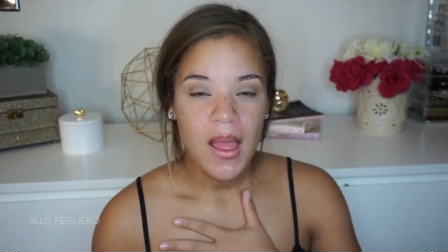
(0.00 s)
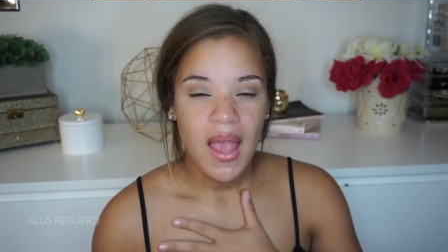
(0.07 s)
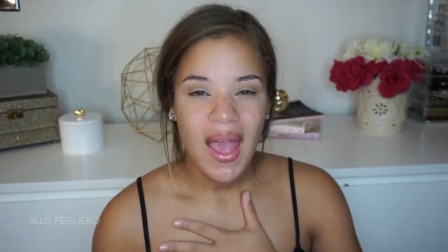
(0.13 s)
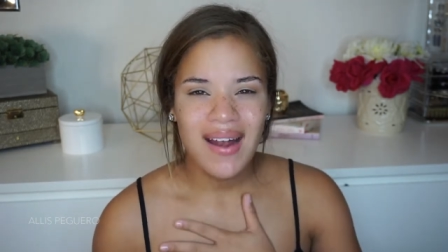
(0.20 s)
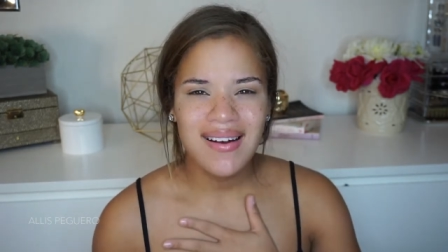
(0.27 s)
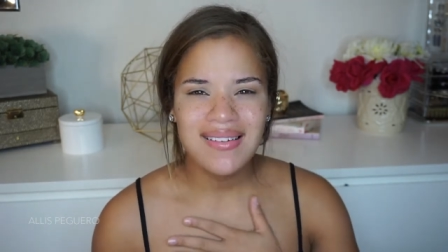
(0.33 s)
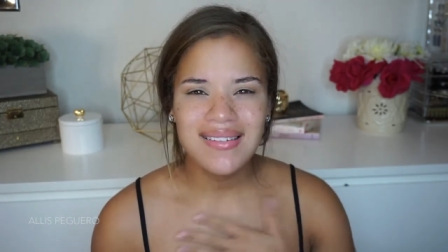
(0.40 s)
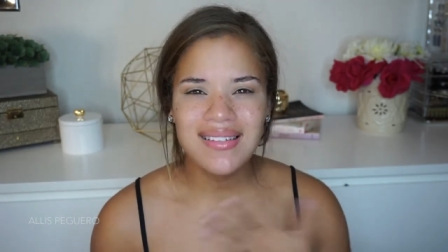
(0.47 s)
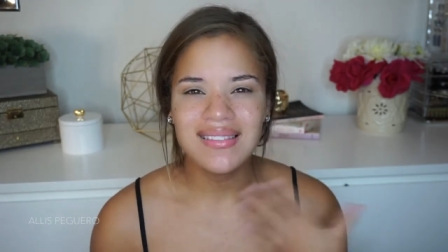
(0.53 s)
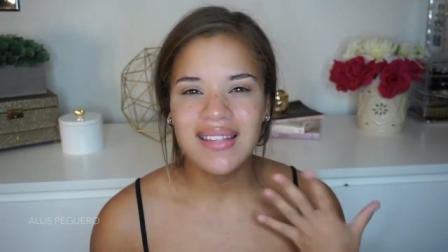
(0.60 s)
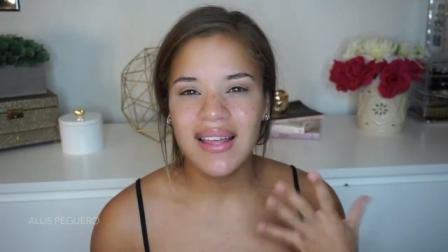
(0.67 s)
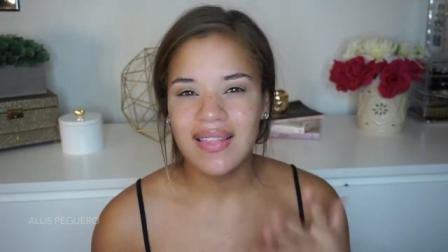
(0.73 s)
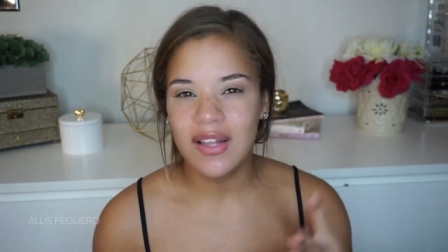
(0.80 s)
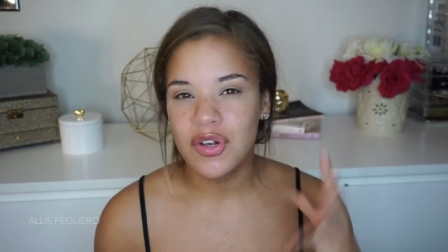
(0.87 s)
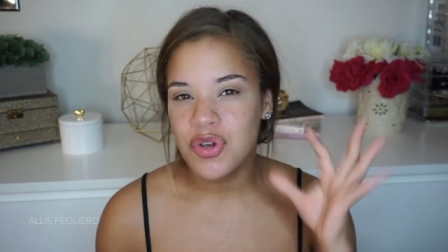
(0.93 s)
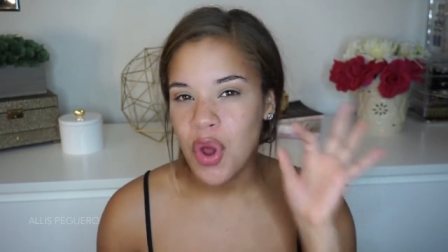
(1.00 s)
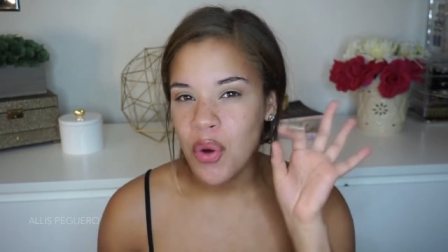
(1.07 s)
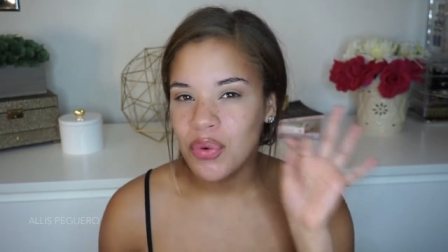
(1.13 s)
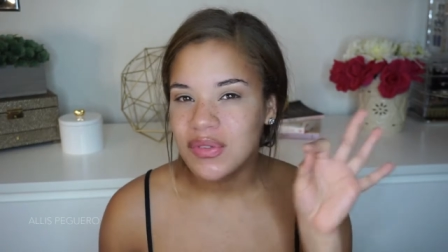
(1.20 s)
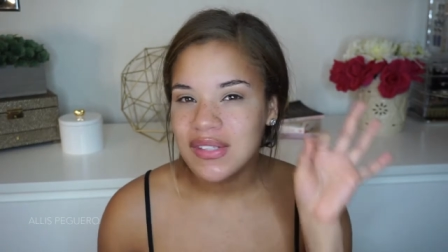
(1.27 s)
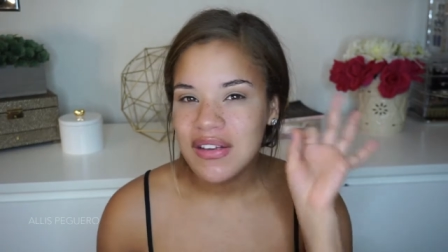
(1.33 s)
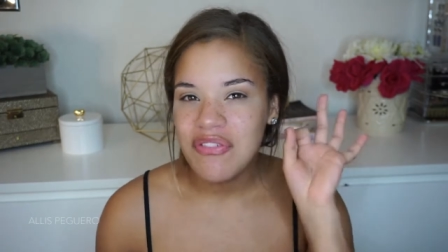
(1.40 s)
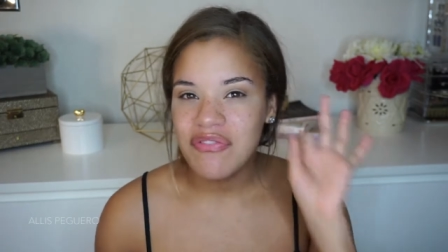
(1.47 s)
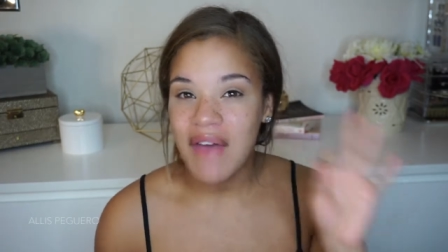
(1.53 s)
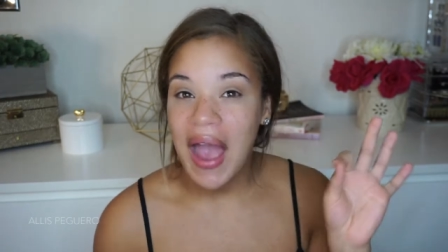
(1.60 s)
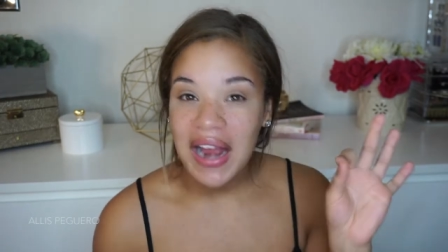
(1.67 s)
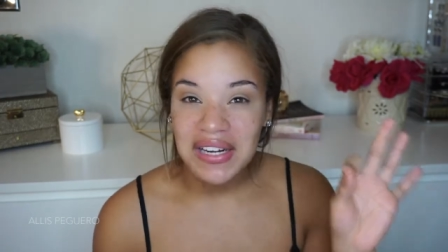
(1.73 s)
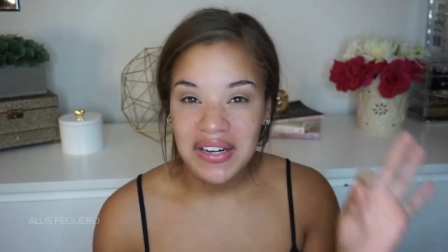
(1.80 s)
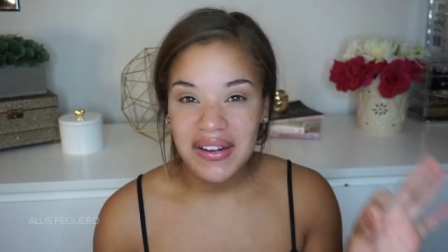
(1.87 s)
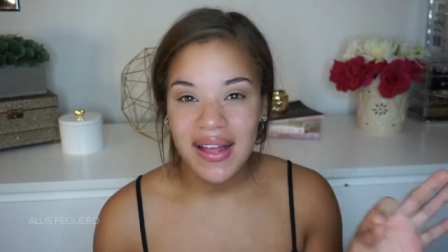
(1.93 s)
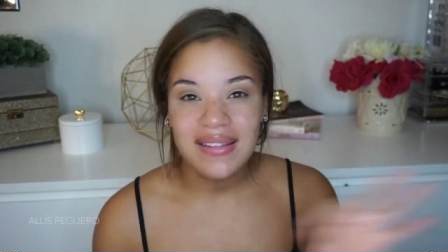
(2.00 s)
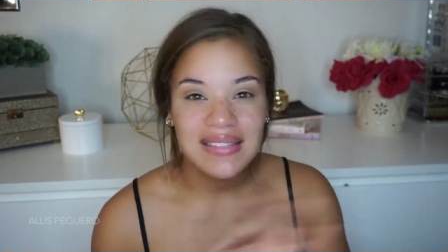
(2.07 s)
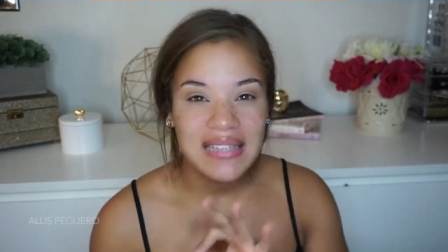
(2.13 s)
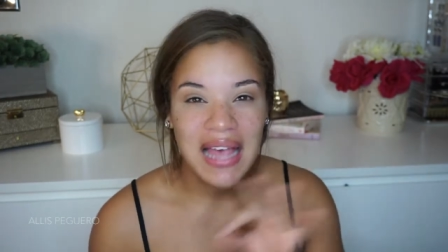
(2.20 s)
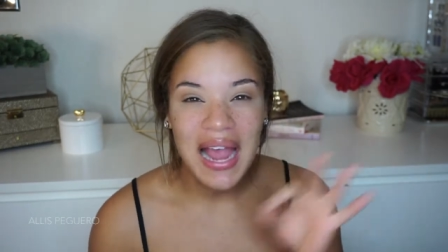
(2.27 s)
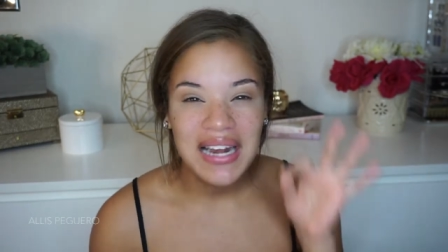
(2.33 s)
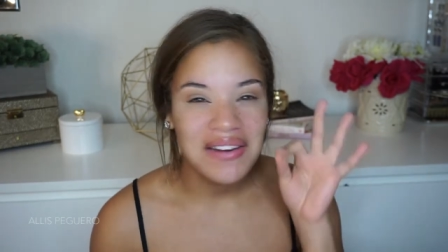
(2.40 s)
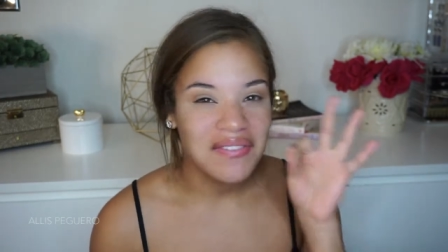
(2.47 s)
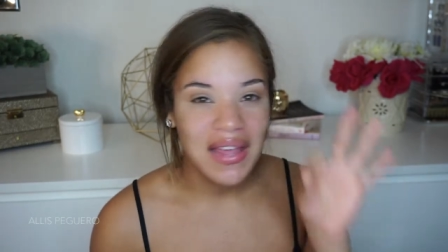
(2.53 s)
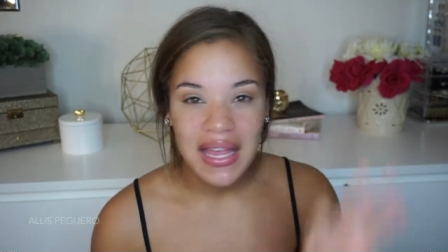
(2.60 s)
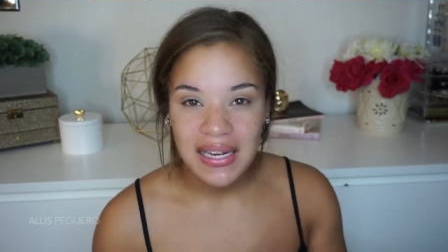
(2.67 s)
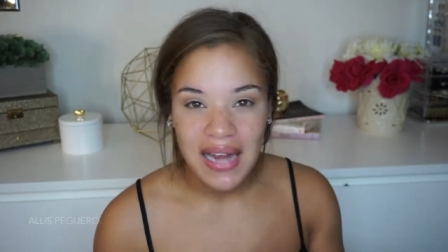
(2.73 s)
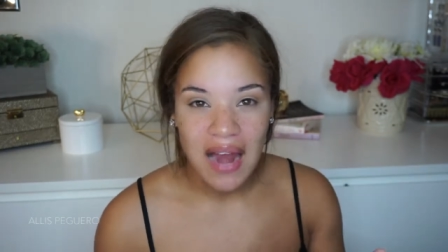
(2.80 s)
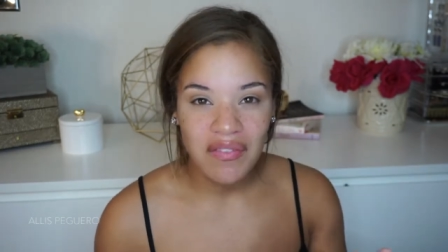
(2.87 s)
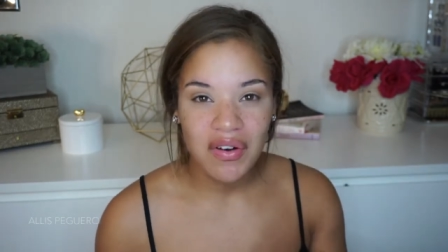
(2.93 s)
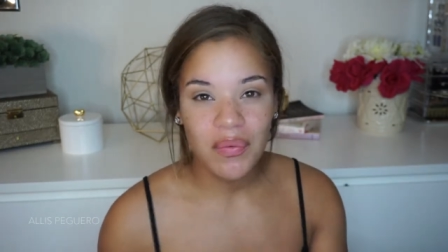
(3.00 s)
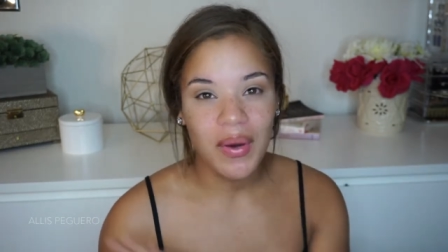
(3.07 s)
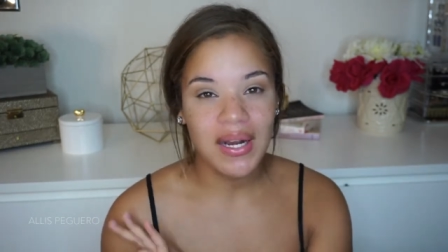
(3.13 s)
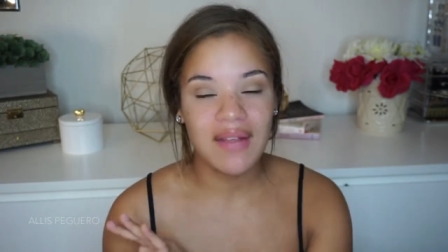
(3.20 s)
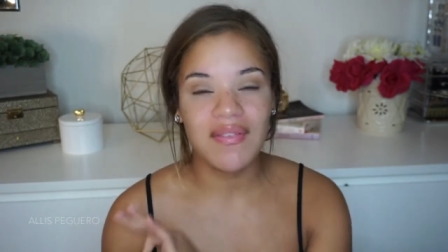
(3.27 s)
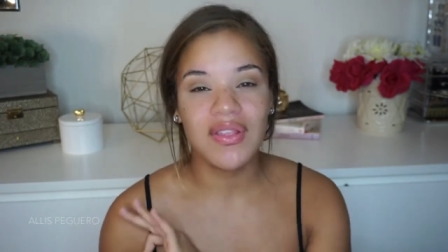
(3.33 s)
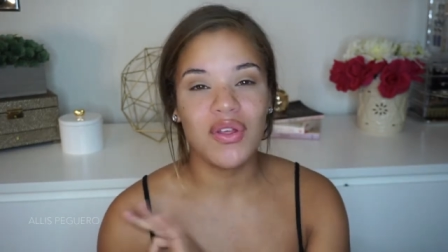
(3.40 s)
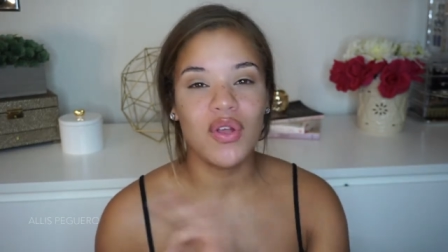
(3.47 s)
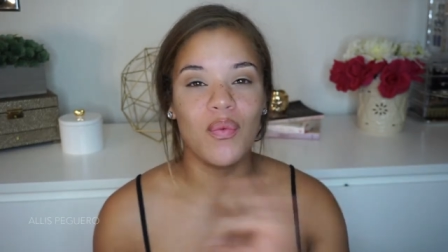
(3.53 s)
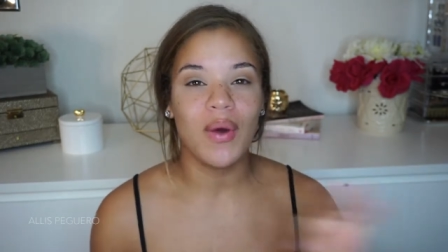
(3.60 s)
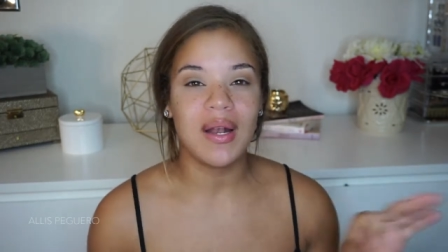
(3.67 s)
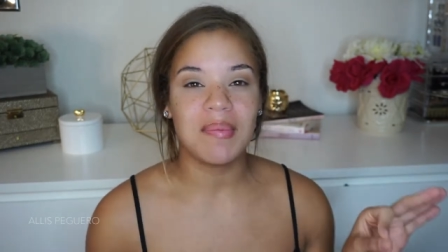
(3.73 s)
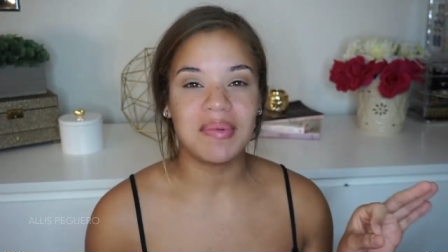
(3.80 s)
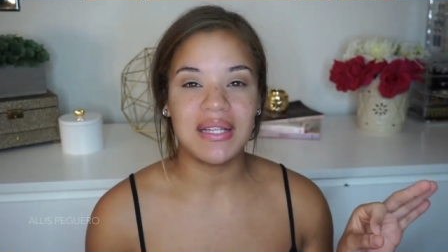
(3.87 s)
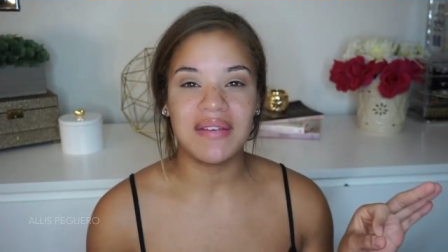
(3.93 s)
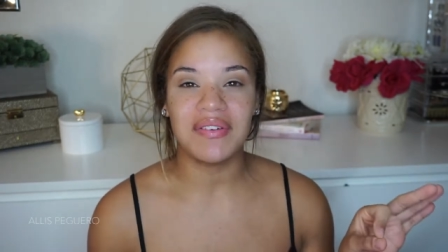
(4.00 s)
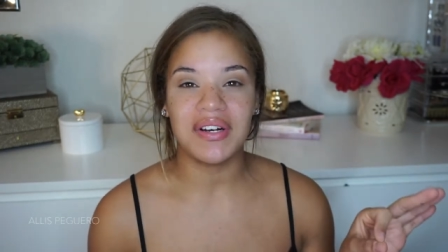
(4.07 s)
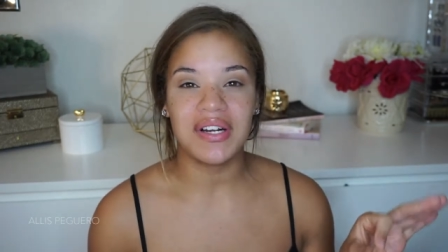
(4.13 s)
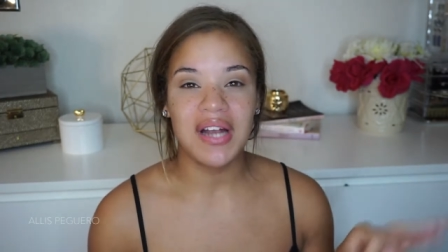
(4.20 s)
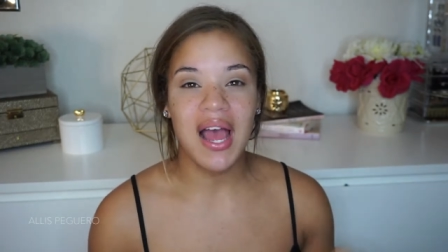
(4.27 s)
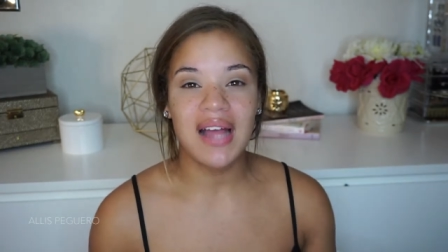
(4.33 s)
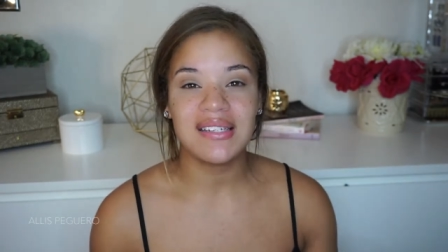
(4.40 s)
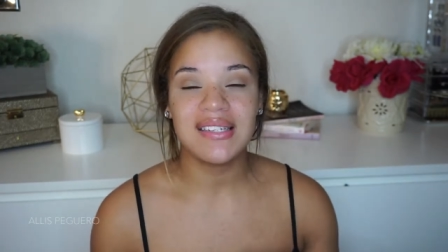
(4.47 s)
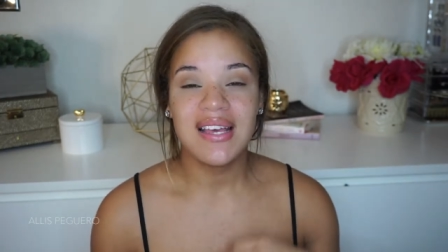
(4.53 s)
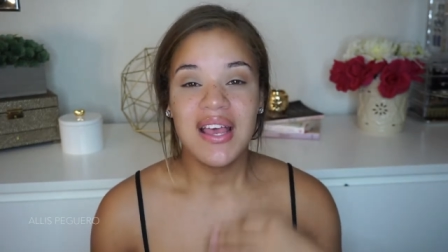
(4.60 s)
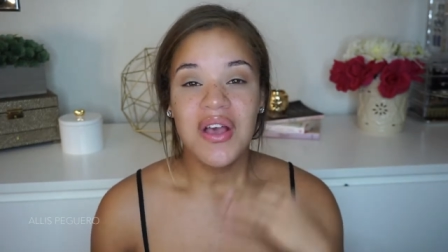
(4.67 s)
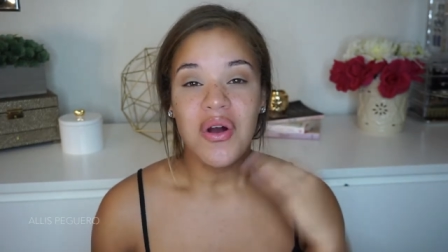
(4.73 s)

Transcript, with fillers: and it's just like the nosy factor that's kind of in everyone, even though you want to believe it or not,